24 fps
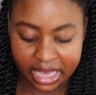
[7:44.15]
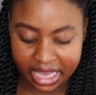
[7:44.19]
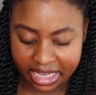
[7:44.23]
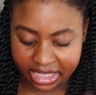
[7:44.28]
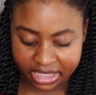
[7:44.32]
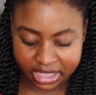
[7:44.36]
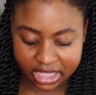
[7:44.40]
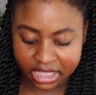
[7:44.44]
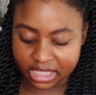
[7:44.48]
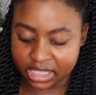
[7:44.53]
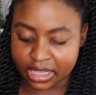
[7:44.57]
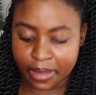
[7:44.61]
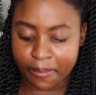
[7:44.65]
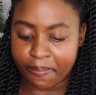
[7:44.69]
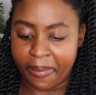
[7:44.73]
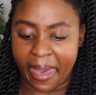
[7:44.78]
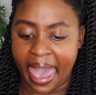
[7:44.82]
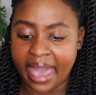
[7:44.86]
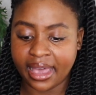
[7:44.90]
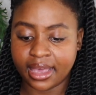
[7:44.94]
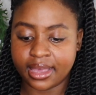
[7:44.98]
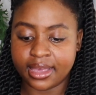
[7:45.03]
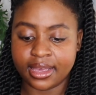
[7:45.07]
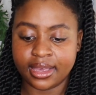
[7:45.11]
Is this the
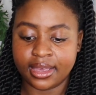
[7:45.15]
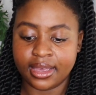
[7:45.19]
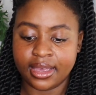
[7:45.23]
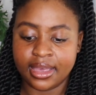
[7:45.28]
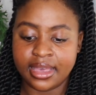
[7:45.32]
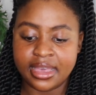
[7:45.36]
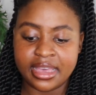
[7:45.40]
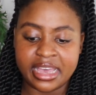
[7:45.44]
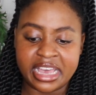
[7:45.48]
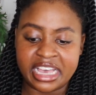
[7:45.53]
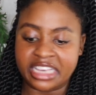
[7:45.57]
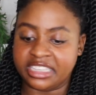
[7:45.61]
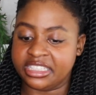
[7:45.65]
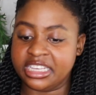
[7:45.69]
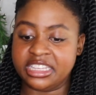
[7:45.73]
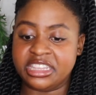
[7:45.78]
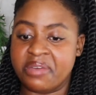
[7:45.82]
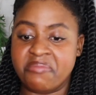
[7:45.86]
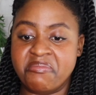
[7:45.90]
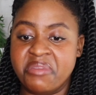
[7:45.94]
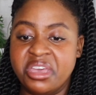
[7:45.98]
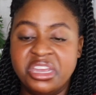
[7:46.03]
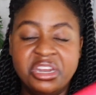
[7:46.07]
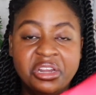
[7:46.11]
back? Is it
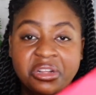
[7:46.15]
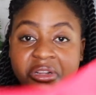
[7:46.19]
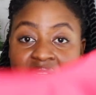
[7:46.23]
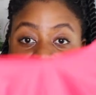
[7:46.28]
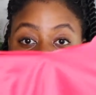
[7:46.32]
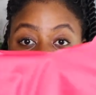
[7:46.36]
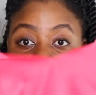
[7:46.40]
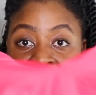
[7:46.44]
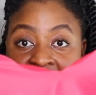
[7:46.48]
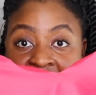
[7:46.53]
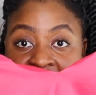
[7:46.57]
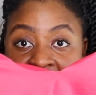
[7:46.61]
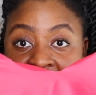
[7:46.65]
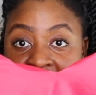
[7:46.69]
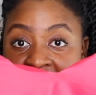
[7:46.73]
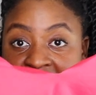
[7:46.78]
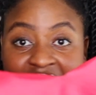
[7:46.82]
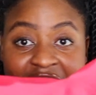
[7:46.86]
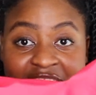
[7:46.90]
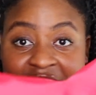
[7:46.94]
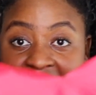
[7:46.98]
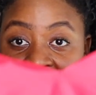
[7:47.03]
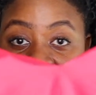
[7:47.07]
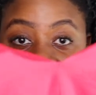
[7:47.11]
the middle?
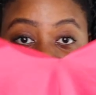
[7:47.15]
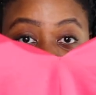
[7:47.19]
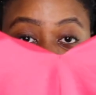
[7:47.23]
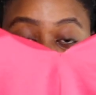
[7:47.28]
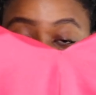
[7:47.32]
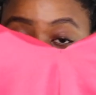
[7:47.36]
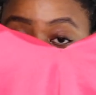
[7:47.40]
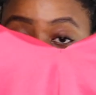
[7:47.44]
Is it the head,